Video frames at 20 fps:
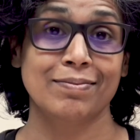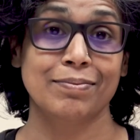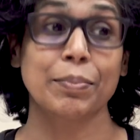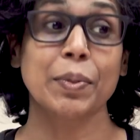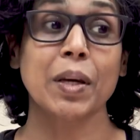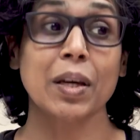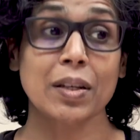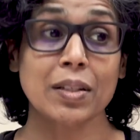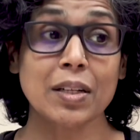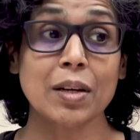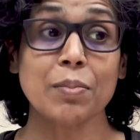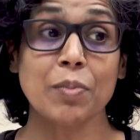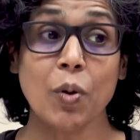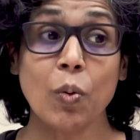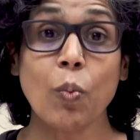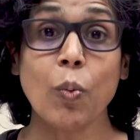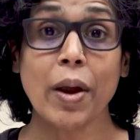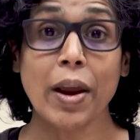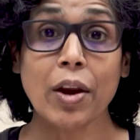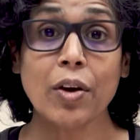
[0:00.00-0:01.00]
because I'm
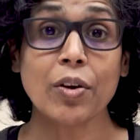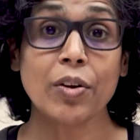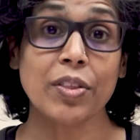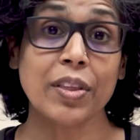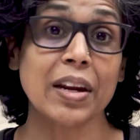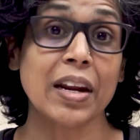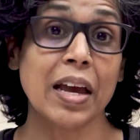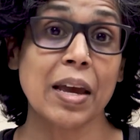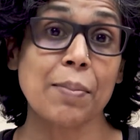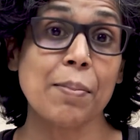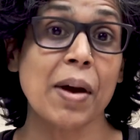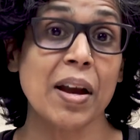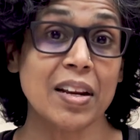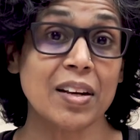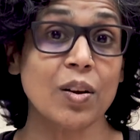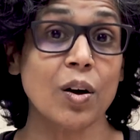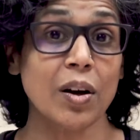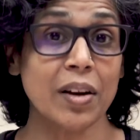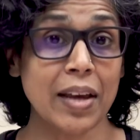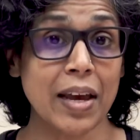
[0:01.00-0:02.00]
aware that I might
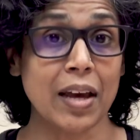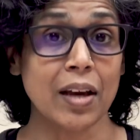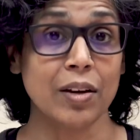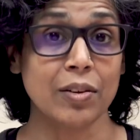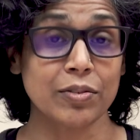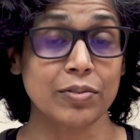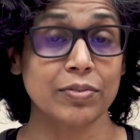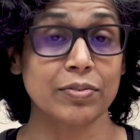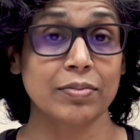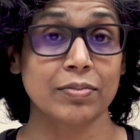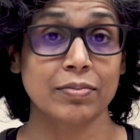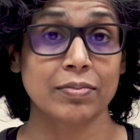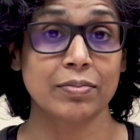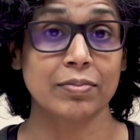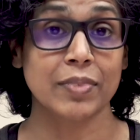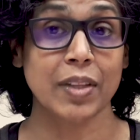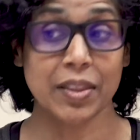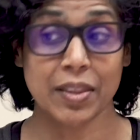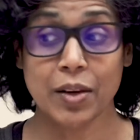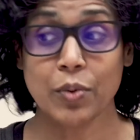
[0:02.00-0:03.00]
not have,
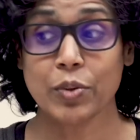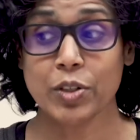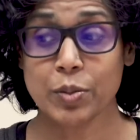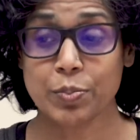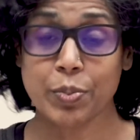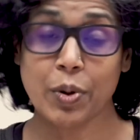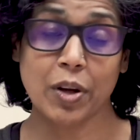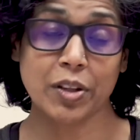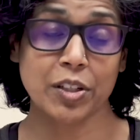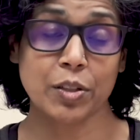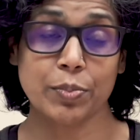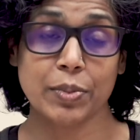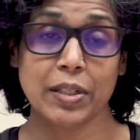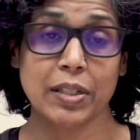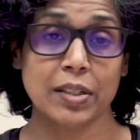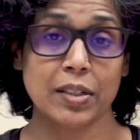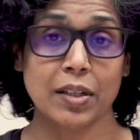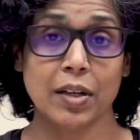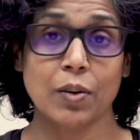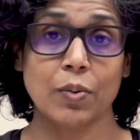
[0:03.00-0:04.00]
that there was a
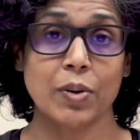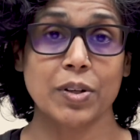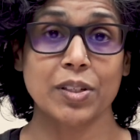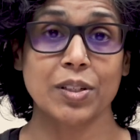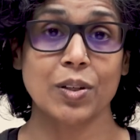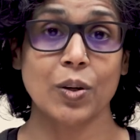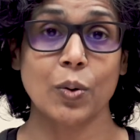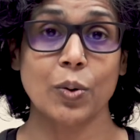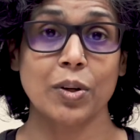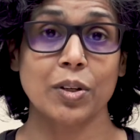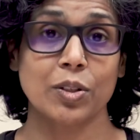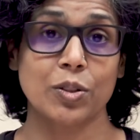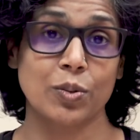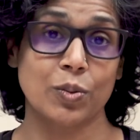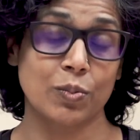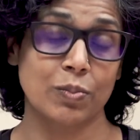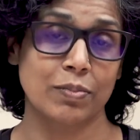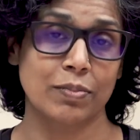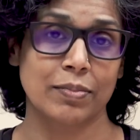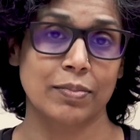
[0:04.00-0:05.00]
possibility I wasn't going to.